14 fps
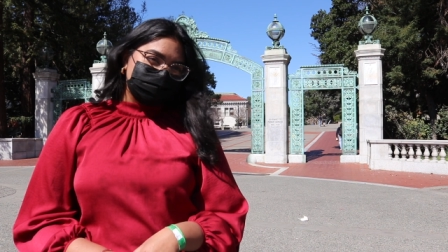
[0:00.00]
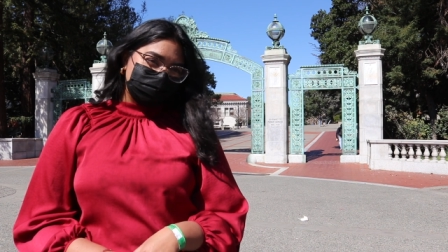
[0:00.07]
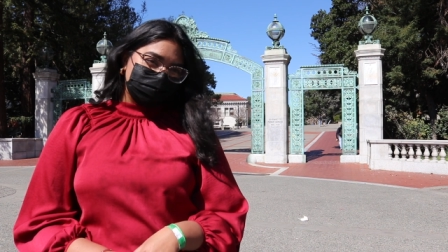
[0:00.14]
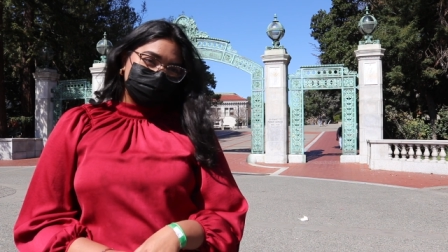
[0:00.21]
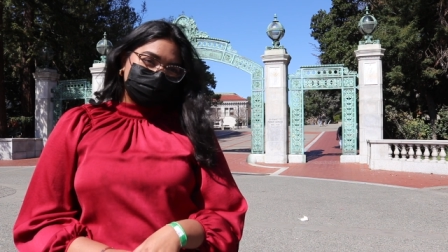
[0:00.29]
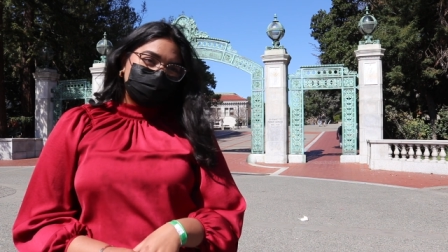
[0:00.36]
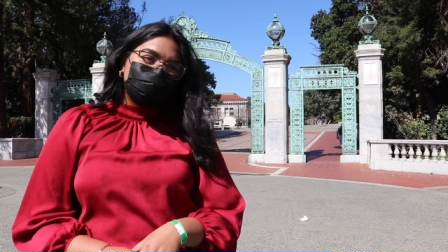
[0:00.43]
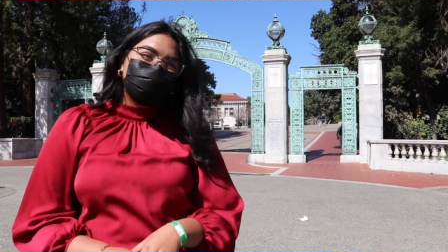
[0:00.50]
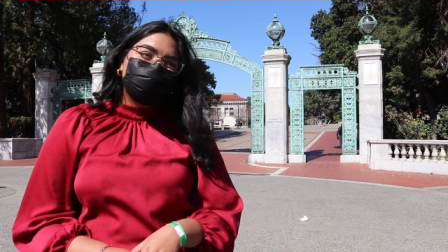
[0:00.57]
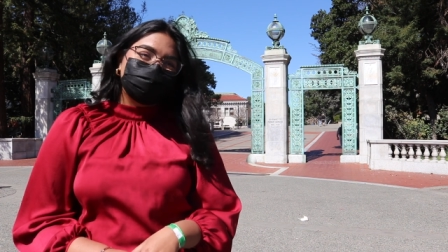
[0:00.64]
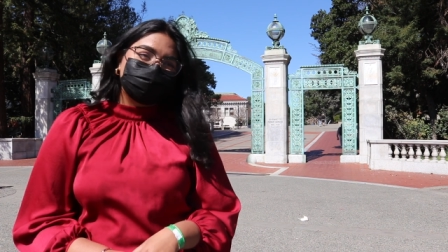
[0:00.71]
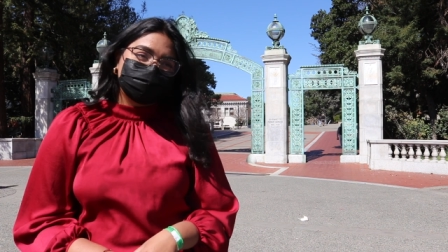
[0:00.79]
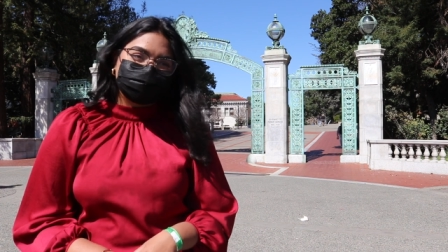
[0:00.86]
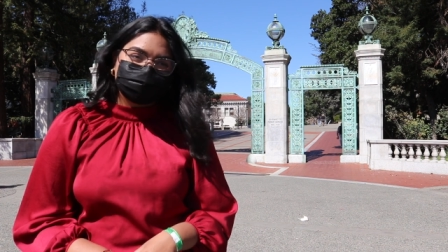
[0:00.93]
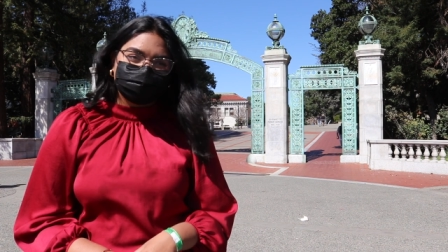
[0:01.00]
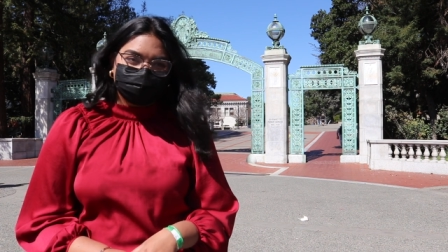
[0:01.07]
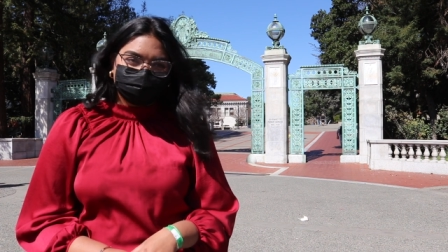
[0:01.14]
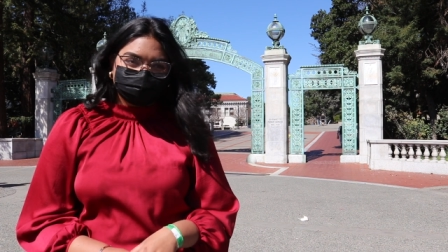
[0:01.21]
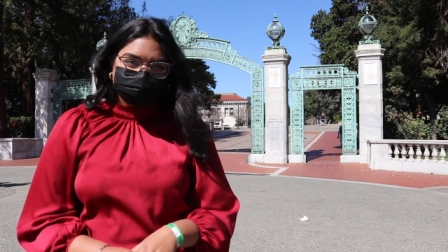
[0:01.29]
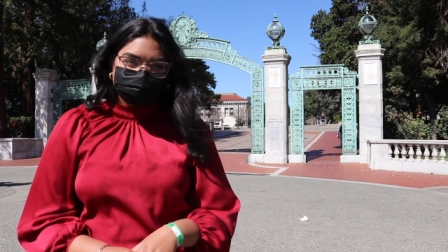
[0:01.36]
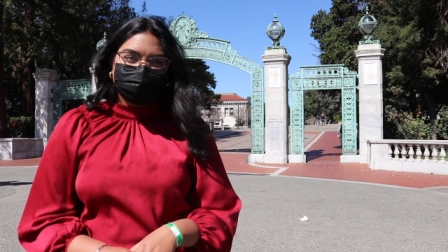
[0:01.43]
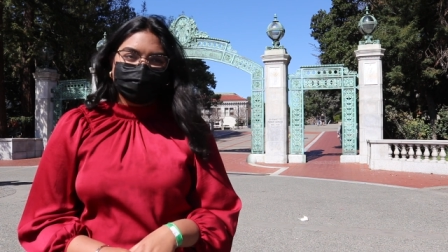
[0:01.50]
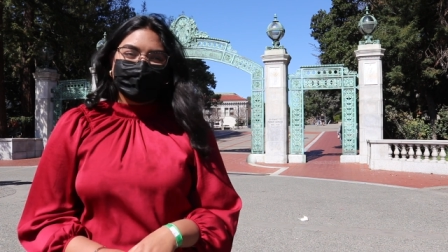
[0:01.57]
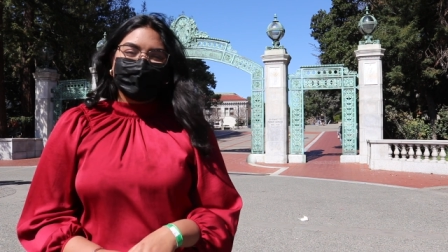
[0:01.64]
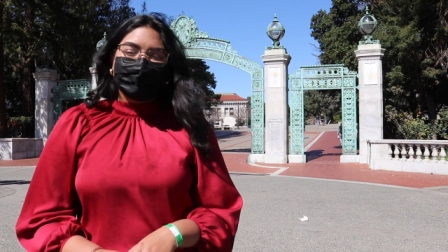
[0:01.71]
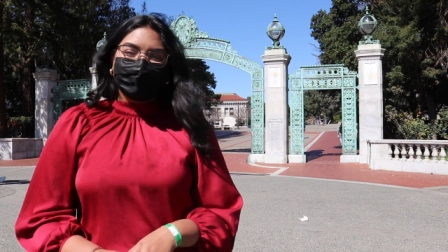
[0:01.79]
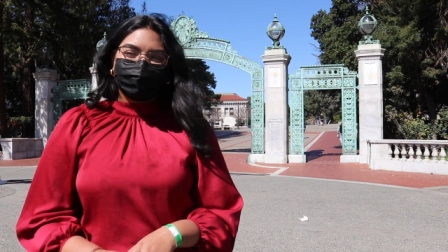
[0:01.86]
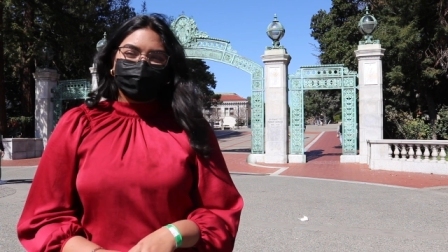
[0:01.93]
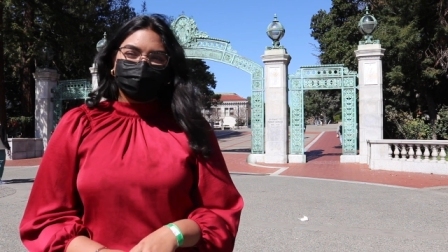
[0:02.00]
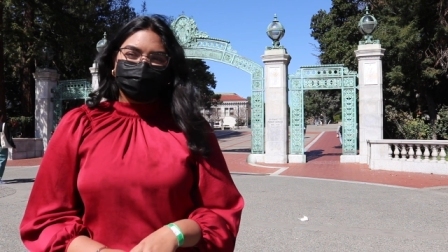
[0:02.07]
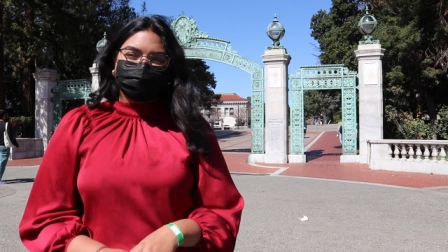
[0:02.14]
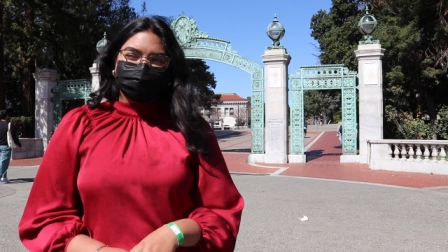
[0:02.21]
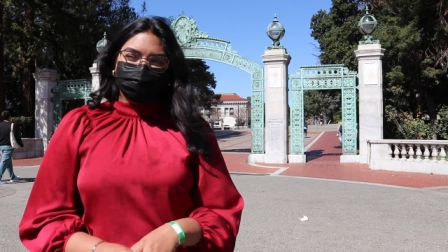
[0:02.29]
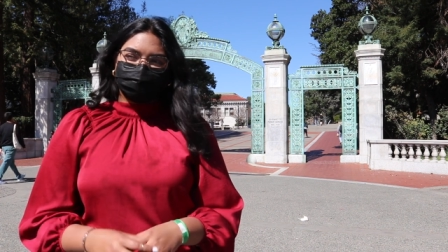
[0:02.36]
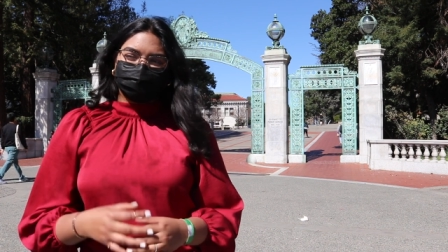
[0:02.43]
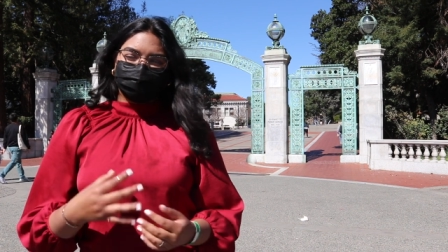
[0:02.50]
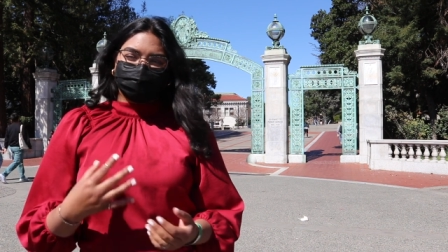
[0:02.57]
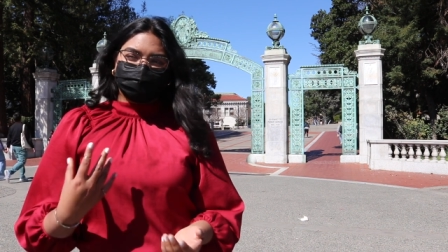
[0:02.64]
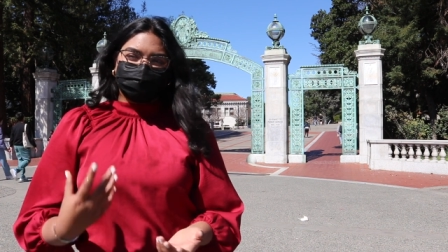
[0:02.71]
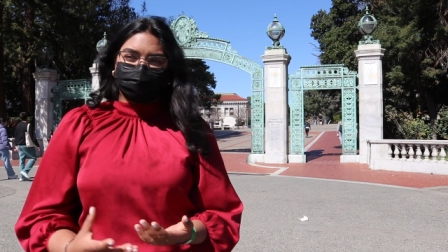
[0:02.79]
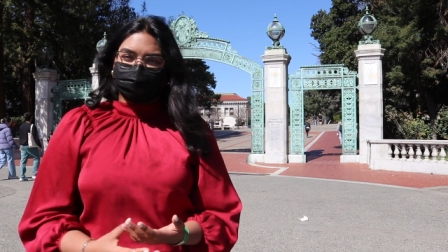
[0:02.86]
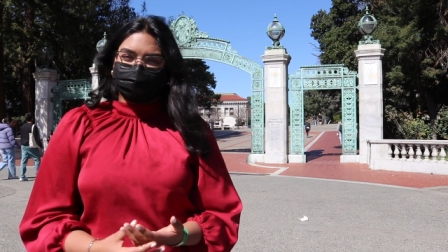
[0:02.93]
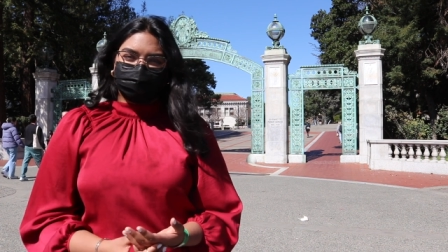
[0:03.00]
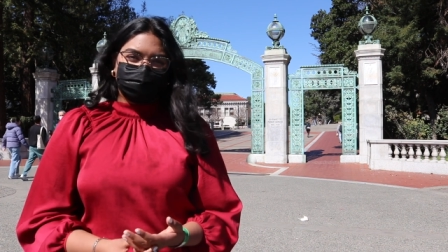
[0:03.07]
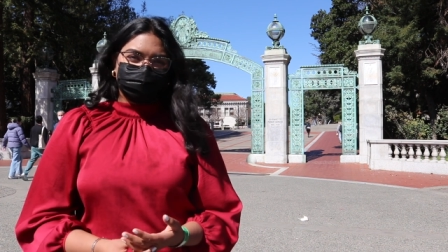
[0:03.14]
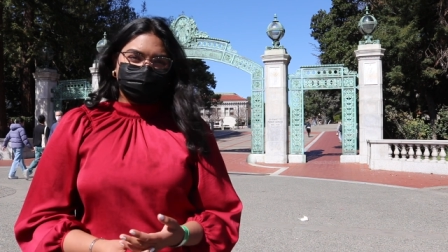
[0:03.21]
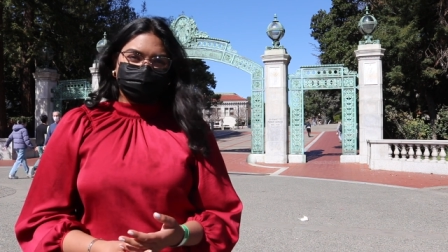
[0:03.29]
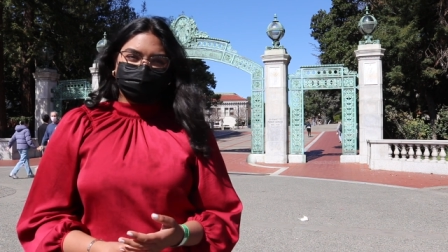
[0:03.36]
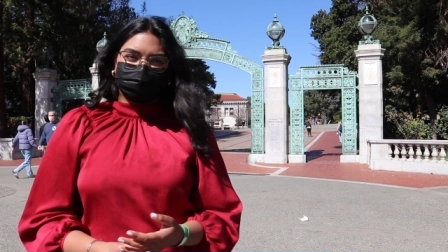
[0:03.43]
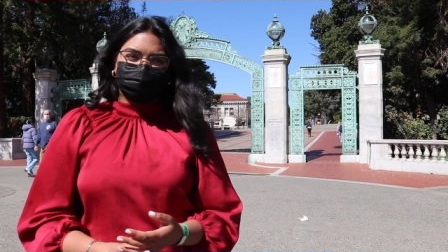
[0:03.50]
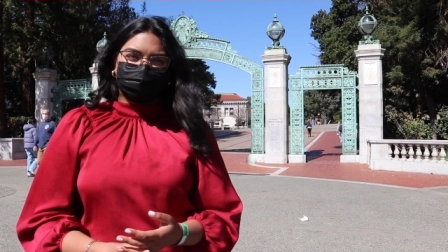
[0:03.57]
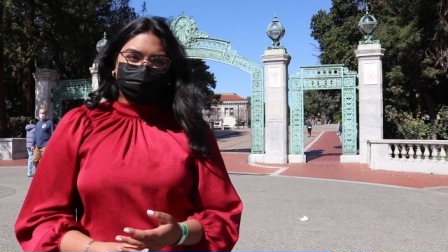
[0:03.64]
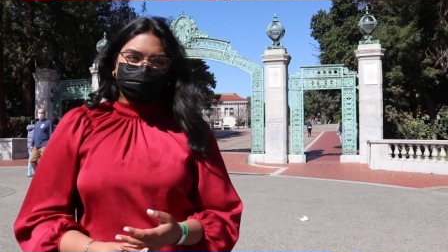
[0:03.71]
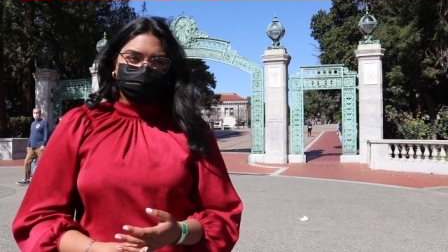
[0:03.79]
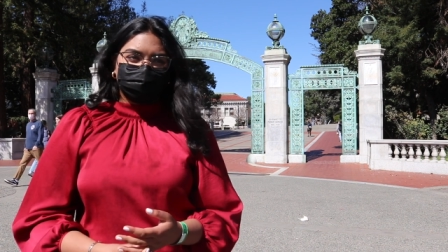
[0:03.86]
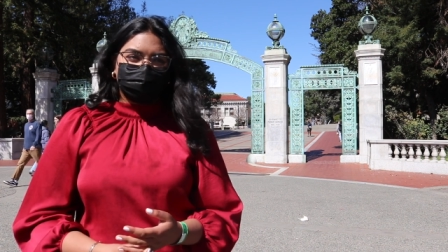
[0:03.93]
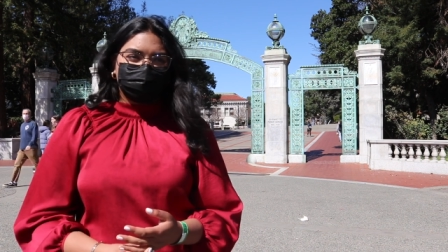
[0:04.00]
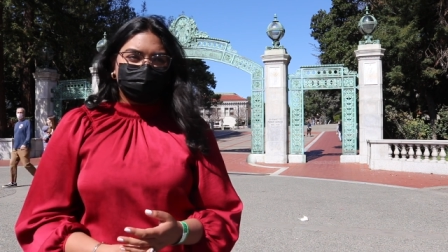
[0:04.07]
dream school was U C Berkeley because they've been like talking about it since like freshman